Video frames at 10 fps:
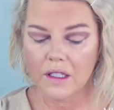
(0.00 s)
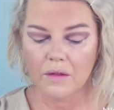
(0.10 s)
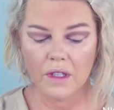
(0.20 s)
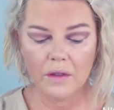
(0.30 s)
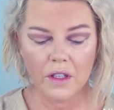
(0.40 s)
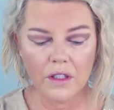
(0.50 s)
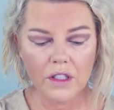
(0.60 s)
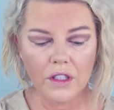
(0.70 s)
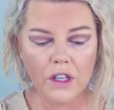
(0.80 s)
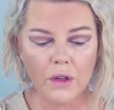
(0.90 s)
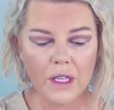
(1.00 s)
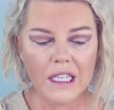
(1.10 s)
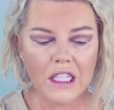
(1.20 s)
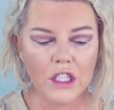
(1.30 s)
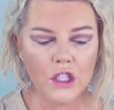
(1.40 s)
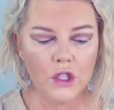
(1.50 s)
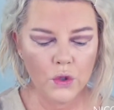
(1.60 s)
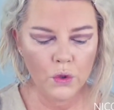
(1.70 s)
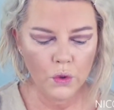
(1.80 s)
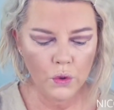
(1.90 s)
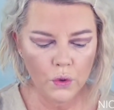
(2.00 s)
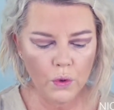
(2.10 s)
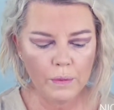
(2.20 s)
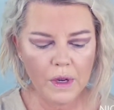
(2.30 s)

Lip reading: so I'm now going to go into